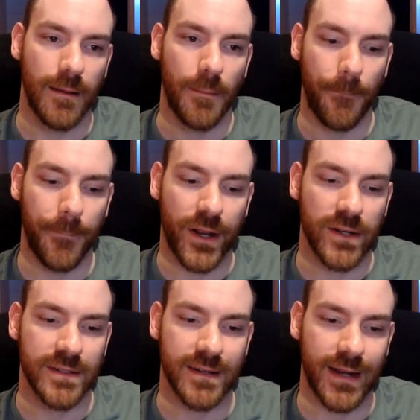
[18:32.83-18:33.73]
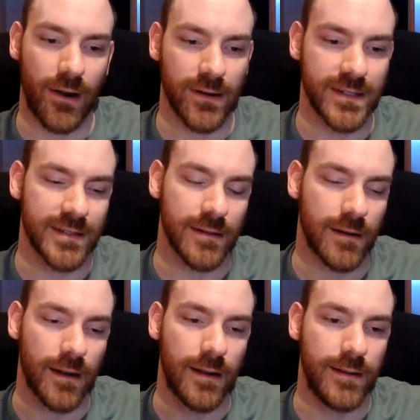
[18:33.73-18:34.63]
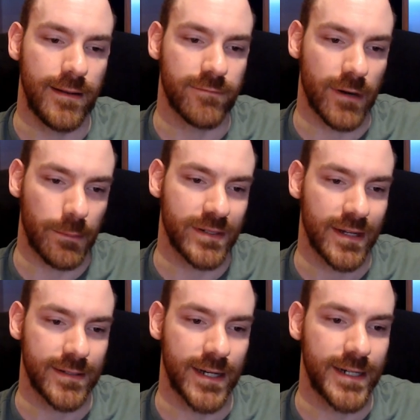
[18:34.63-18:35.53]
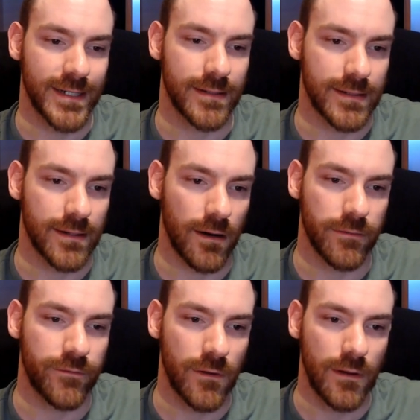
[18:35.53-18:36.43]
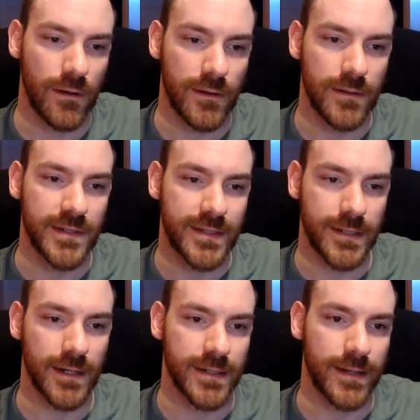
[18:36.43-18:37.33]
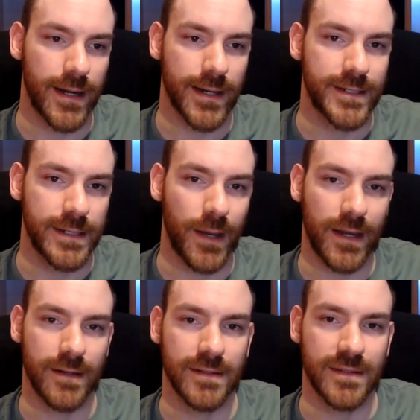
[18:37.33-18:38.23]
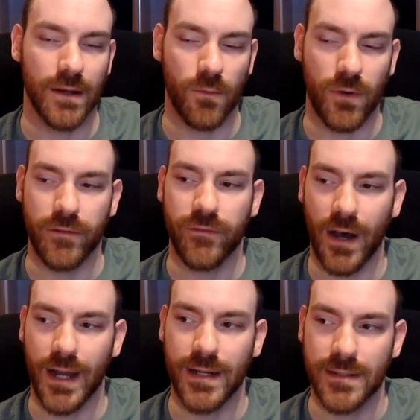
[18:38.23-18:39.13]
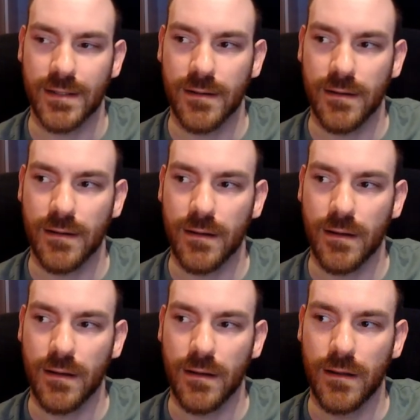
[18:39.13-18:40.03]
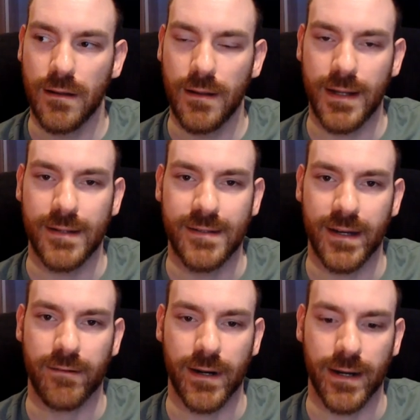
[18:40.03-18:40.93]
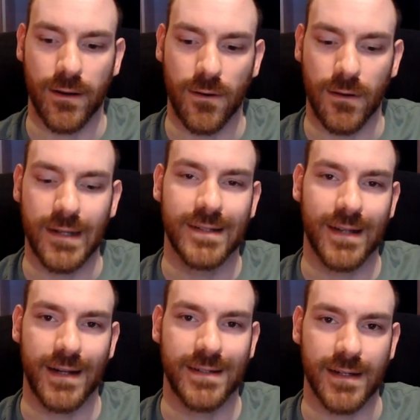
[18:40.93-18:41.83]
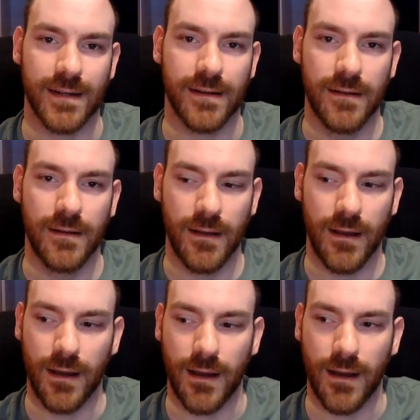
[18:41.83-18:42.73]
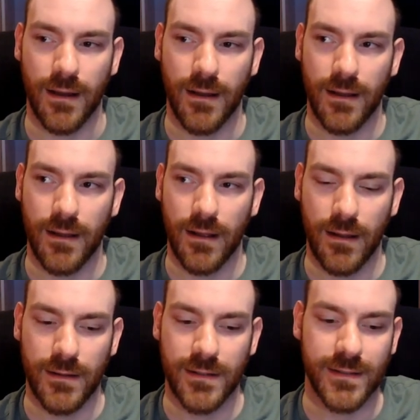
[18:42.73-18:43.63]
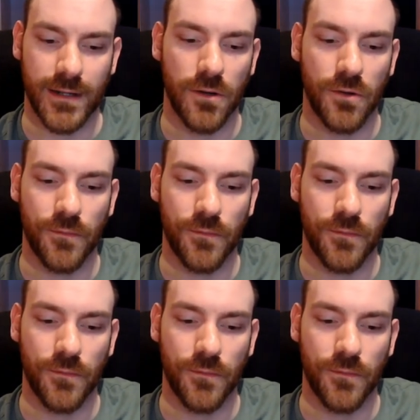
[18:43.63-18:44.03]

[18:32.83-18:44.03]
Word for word: because the characters are clear representations of certain energy patterns that we find endearing or enticing. Uh, so